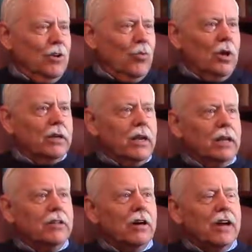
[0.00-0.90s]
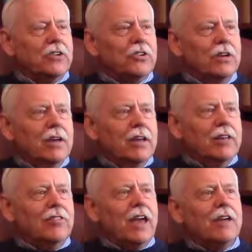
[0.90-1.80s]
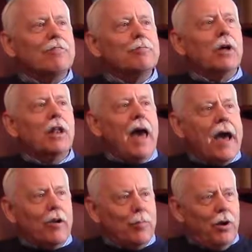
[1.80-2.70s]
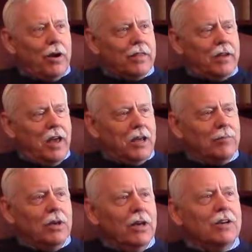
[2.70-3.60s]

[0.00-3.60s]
Well, in Dutch, it's taken from the latter part of the name.